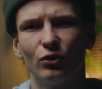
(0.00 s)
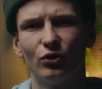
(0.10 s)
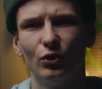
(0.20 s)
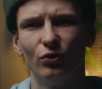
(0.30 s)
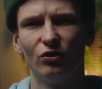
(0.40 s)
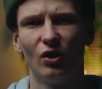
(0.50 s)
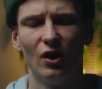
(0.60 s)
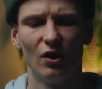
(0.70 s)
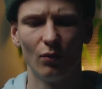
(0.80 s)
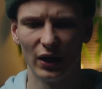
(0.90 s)
shoots
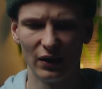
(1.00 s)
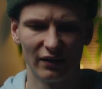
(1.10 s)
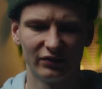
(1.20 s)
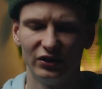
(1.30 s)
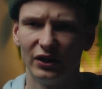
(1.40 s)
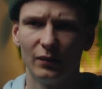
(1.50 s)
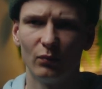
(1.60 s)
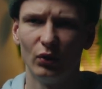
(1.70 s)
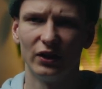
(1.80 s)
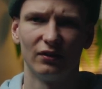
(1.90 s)
where you have a gym
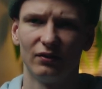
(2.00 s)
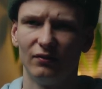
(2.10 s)
with